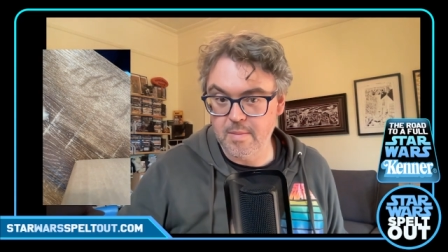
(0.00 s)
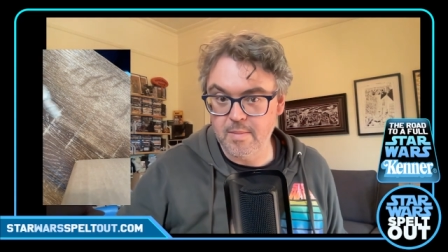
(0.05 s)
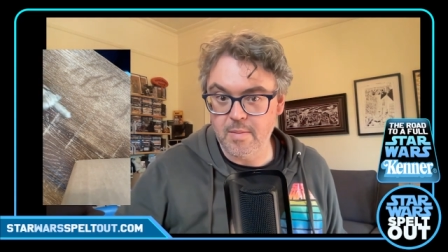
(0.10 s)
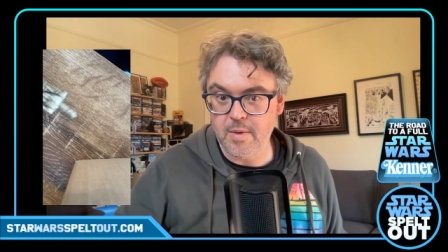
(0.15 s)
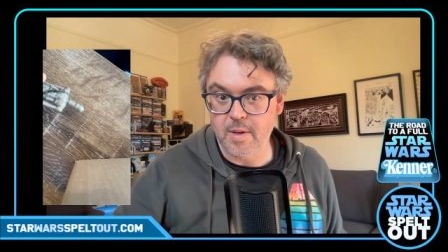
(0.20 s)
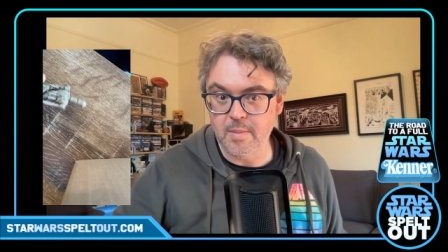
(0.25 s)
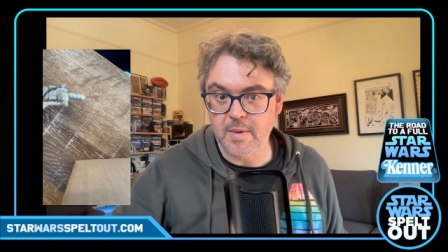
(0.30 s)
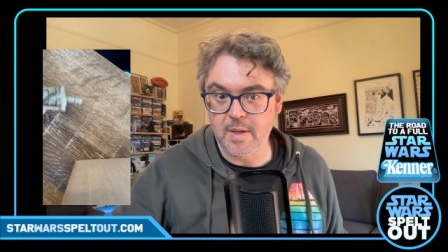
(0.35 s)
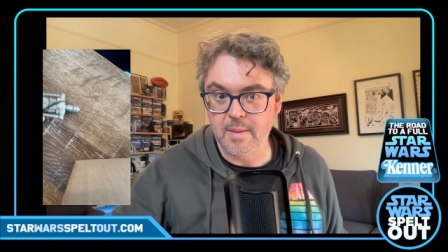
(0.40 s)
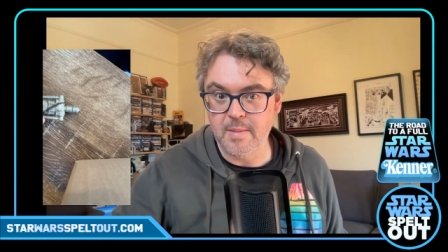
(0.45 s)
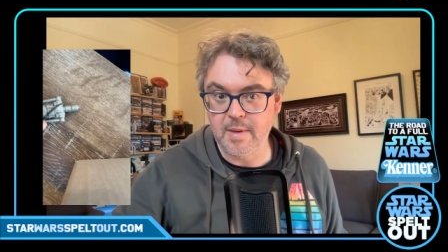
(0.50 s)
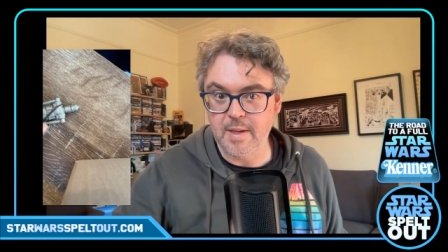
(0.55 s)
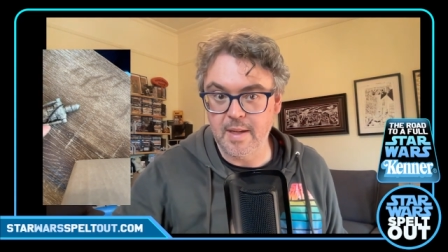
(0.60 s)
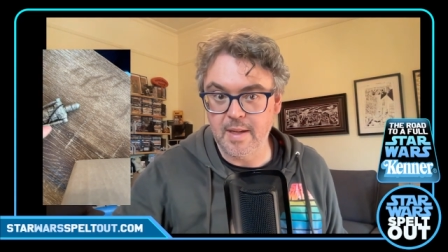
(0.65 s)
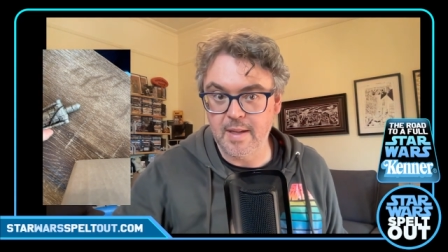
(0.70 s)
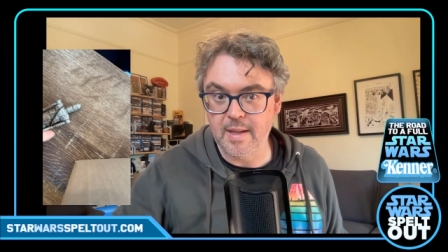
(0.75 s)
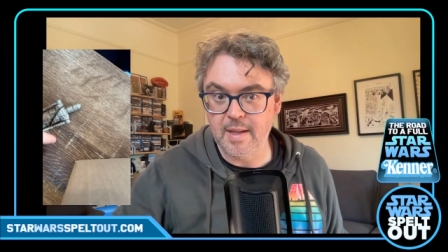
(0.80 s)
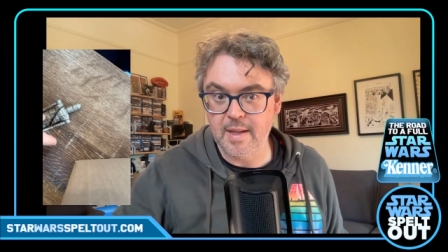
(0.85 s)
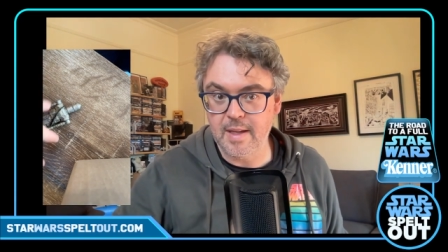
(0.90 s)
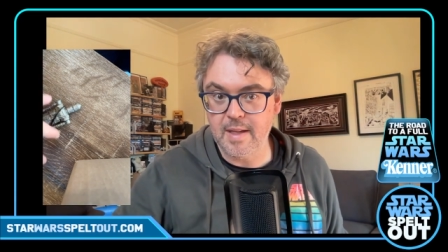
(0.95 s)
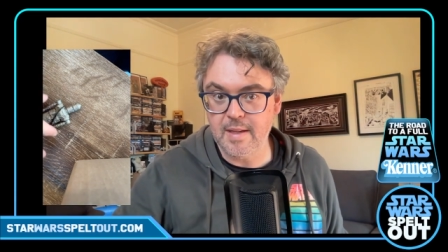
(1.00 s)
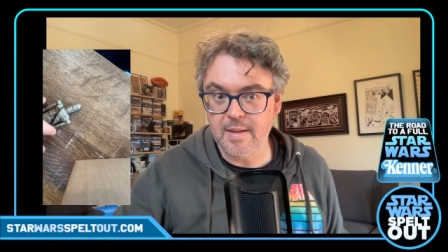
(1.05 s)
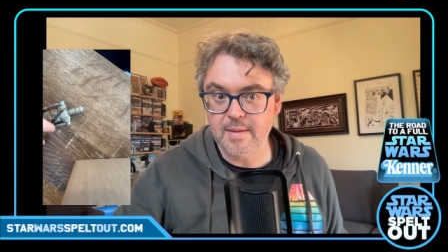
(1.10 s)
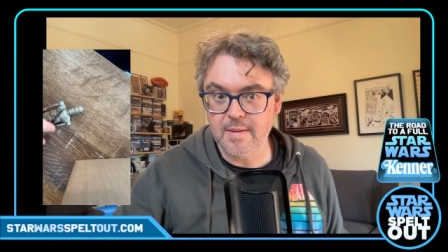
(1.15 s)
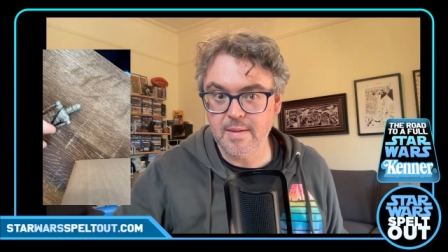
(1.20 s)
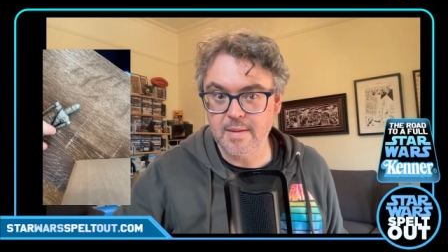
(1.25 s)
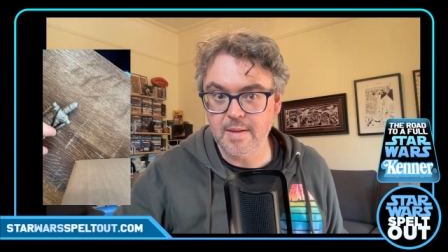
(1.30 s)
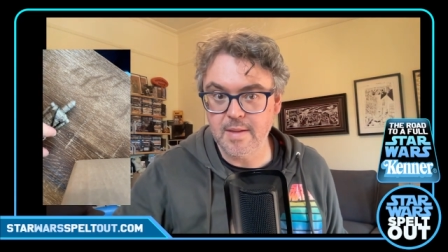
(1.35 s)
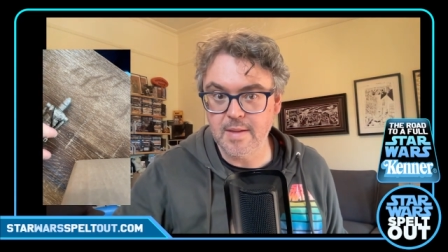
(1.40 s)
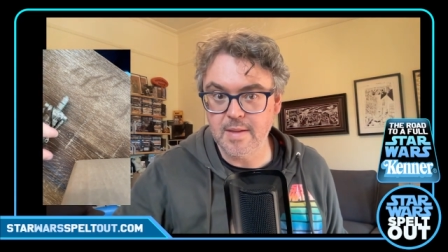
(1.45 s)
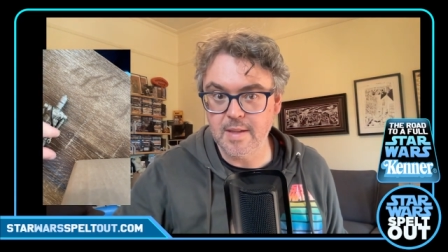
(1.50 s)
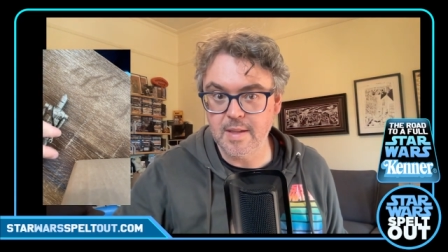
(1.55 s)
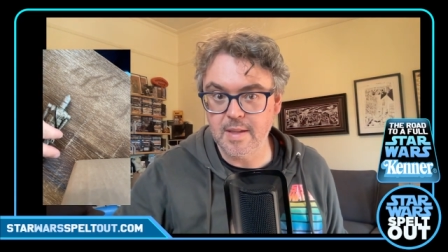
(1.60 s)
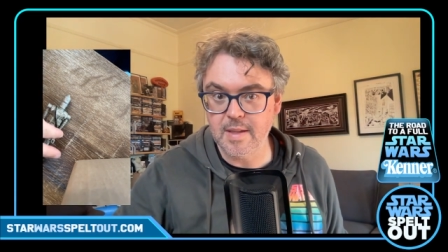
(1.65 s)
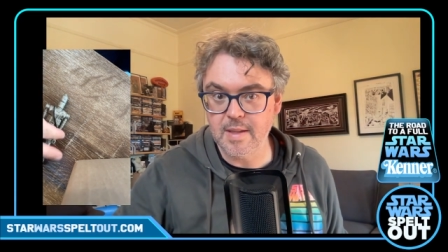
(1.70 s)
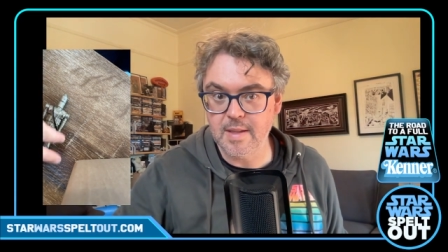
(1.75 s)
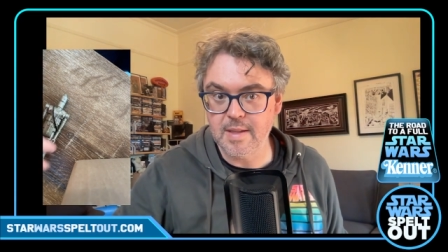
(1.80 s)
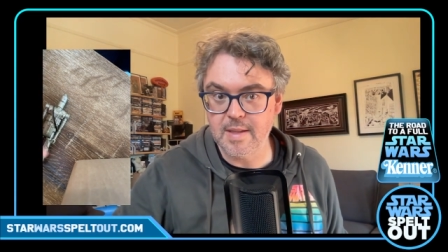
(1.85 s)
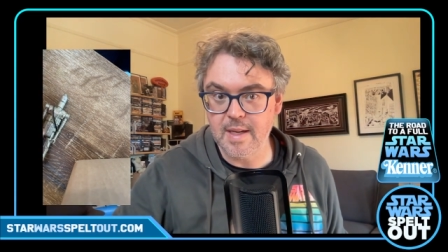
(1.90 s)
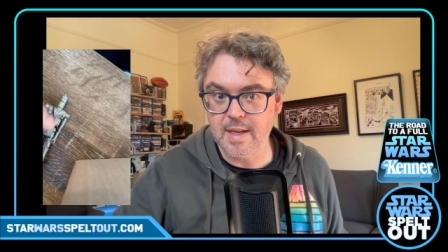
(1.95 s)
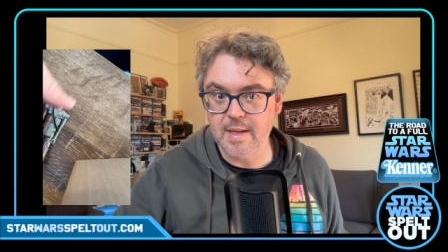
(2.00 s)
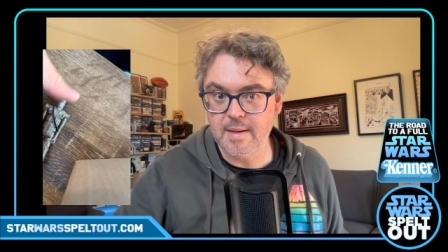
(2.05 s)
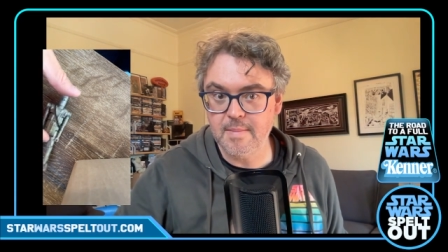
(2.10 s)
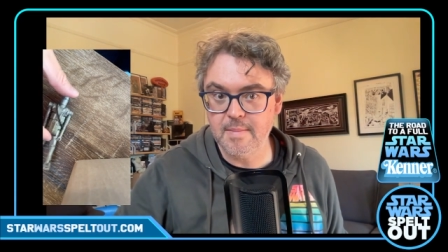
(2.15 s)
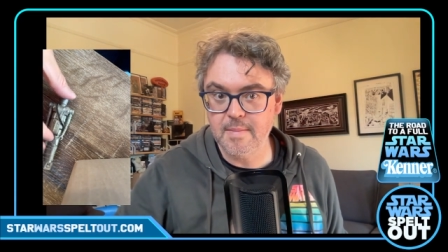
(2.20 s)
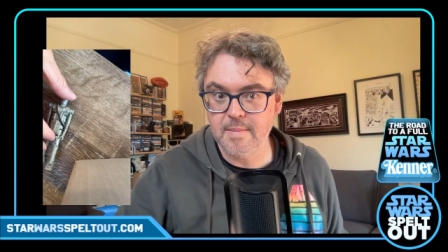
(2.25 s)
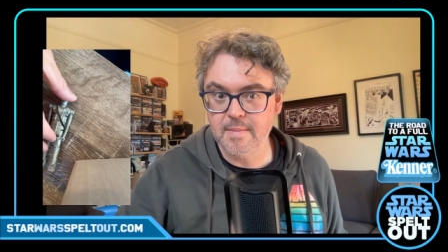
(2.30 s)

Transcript: Pop him down there, as you can see.